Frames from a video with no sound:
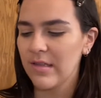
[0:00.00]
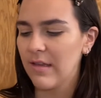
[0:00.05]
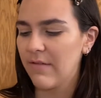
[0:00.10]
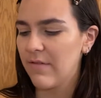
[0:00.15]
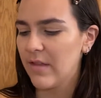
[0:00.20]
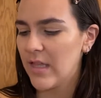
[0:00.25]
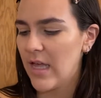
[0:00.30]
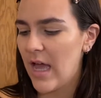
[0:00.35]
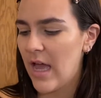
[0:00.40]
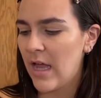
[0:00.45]
and
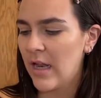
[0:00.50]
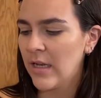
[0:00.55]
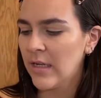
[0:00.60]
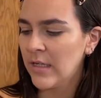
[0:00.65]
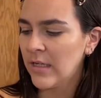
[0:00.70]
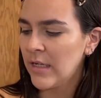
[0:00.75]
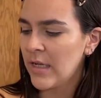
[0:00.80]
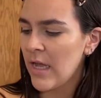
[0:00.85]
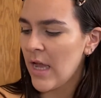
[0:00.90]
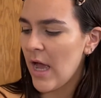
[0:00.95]
stuff in that.
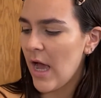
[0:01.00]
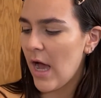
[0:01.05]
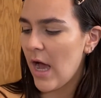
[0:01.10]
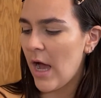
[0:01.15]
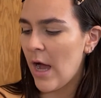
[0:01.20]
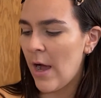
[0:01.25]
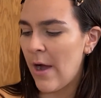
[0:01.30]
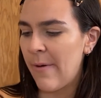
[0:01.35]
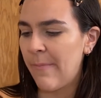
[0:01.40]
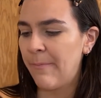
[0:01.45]

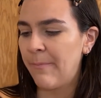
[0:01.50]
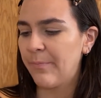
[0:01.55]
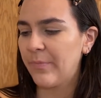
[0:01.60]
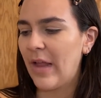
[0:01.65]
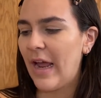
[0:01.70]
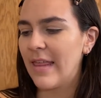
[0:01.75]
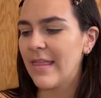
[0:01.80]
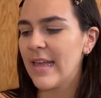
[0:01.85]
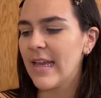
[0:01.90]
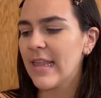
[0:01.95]

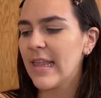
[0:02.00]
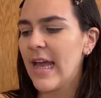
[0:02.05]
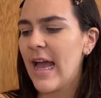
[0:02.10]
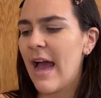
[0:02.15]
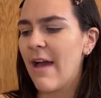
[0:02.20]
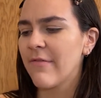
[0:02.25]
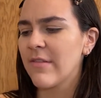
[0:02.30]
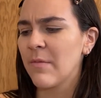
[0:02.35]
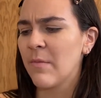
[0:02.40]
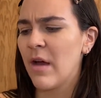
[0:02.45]
I think they
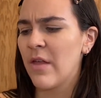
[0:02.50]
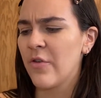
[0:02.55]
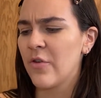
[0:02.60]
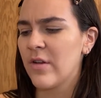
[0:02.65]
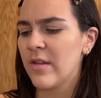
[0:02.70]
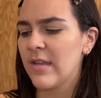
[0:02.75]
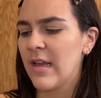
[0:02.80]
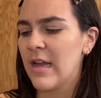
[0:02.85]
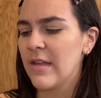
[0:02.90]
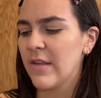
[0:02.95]
have some
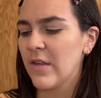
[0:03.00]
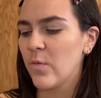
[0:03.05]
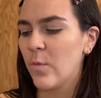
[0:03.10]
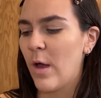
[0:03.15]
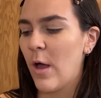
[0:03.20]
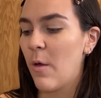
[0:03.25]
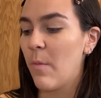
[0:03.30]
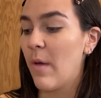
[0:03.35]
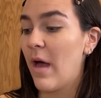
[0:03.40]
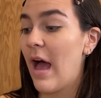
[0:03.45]
other designs as
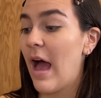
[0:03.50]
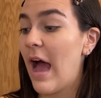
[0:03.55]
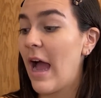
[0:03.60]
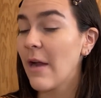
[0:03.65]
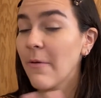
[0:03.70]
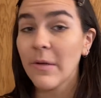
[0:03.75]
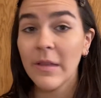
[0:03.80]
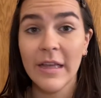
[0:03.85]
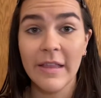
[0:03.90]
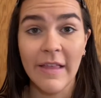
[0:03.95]
well, but
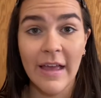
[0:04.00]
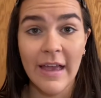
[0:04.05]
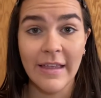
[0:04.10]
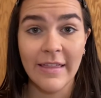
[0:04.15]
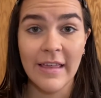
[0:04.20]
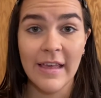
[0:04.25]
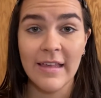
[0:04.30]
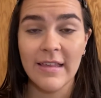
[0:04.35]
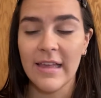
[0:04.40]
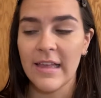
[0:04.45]
I really
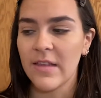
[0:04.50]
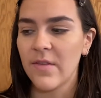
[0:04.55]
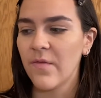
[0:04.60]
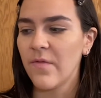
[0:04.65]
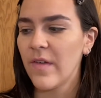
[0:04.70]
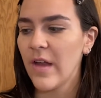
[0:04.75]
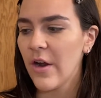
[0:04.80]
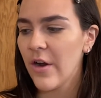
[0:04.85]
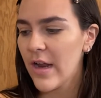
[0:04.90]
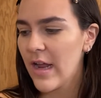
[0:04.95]
like this. It's
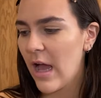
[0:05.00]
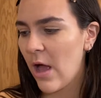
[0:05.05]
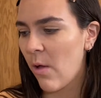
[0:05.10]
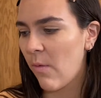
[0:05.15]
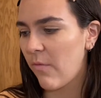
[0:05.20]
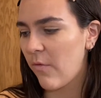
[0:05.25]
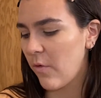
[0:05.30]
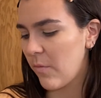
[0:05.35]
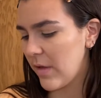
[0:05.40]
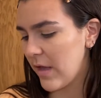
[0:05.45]
very
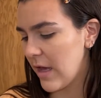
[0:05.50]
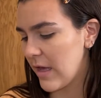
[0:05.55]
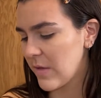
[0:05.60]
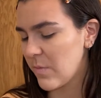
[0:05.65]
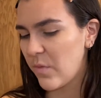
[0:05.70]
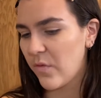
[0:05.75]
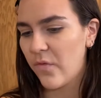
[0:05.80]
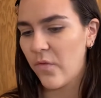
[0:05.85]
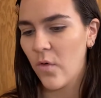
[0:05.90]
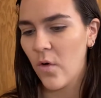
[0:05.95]
helpful because
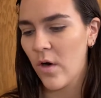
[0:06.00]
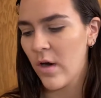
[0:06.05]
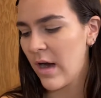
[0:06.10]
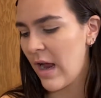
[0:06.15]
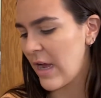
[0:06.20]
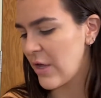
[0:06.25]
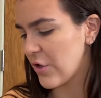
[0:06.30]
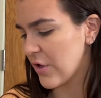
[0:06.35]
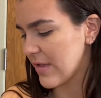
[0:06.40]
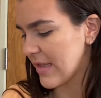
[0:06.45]
before
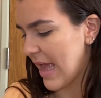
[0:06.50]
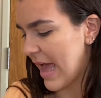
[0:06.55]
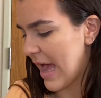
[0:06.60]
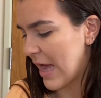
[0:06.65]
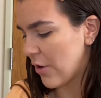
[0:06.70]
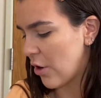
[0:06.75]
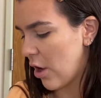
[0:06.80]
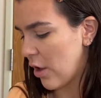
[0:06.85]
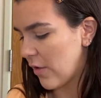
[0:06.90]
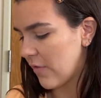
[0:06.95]
I just
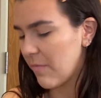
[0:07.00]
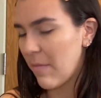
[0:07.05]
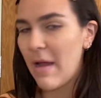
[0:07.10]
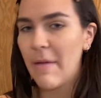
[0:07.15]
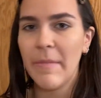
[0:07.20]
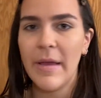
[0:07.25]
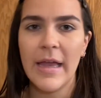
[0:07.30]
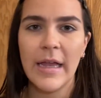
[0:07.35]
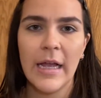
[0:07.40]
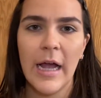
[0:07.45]
had all of my
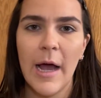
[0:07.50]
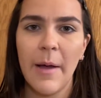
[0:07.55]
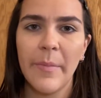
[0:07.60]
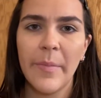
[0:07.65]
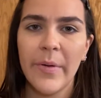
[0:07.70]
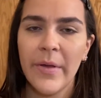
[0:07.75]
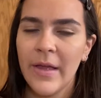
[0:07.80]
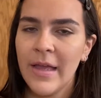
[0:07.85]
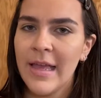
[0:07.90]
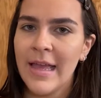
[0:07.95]
makeup
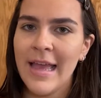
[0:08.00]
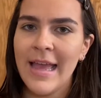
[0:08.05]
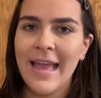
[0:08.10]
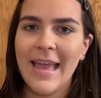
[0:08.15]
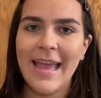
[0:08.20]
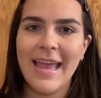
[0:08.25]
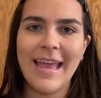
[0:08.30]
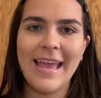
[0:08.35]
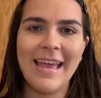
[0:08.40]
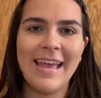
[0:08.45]

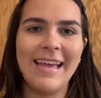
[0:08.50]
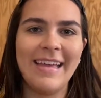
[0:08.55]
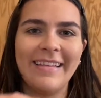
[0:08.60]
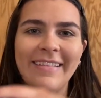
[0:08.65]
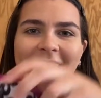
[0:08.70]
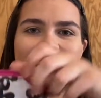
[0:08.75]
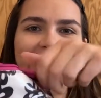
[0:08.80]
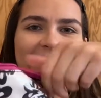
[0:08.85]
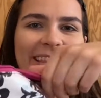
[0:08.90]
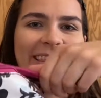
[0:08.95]
in
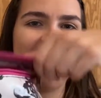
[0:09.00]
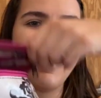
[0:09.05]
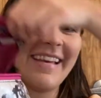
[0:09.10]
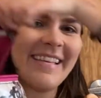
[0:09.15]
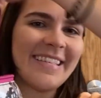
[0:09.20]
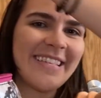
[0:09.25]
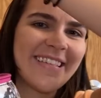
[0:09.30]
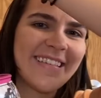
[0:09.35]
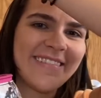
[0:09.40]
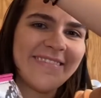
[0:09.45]
like
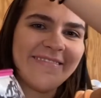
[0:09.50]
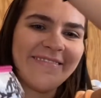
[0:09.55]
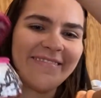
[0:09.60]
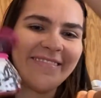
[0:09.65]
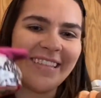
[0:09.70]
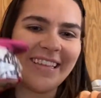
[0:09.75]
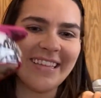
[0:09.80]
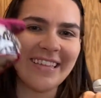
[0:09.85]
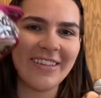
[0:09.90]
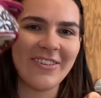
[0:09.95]
this
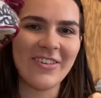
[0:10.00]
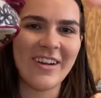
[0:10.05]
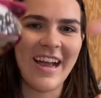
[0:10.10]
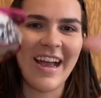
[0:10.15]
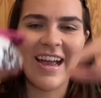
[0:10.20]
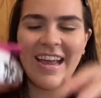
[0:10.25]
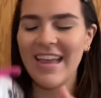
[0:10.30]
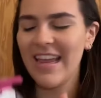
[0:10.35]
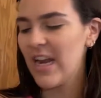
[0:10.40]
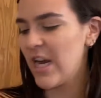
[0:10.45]
little
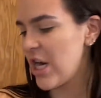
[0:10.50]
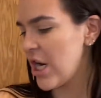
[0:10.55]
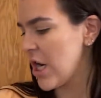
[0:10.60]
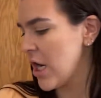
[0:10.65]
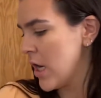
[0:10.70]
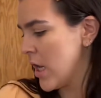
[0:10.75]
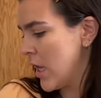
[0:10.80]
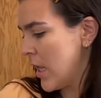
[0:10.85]
guy here,